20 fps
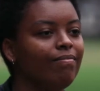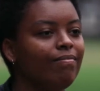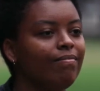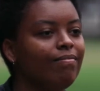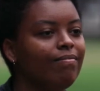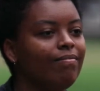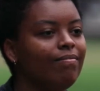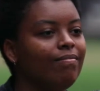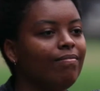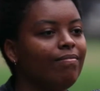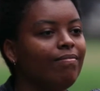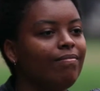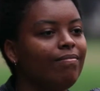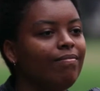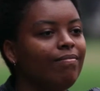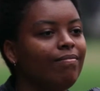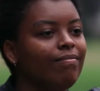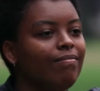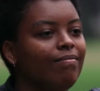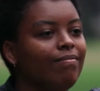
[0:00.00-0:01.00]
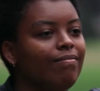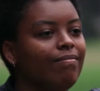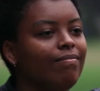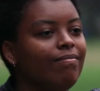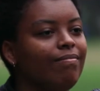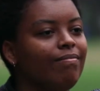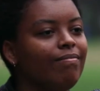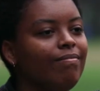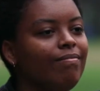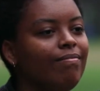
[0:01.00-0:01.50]
because even though it might be
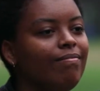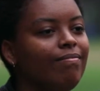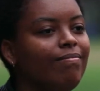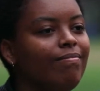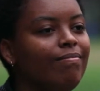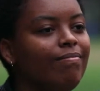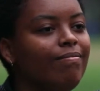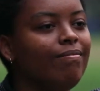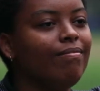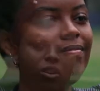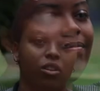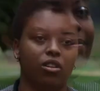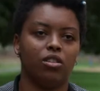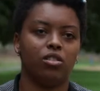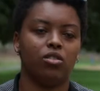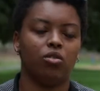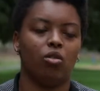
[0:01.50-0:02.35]
scary at first,